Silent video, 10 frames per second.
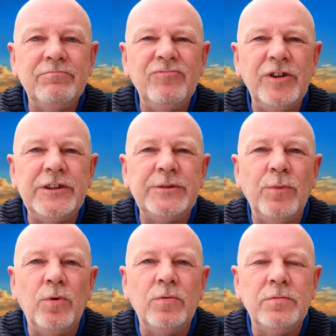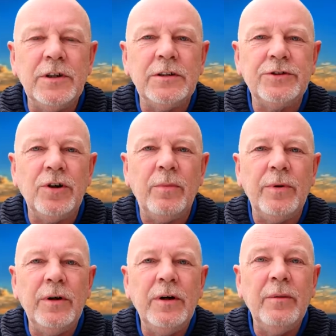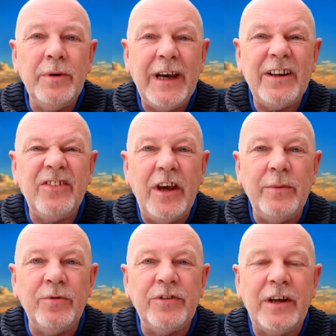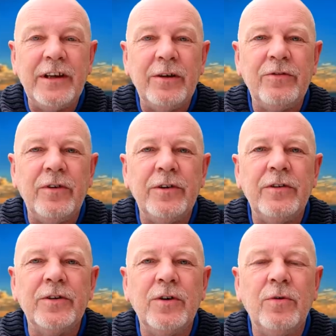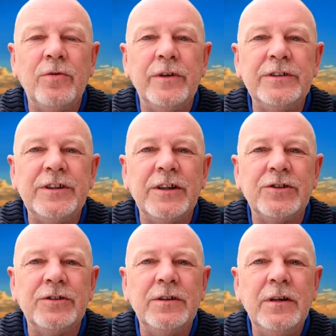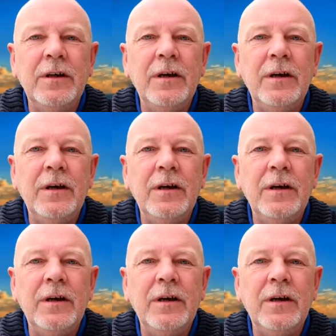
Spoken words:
Really small little shop, but it had a table sat outside on the concrete section.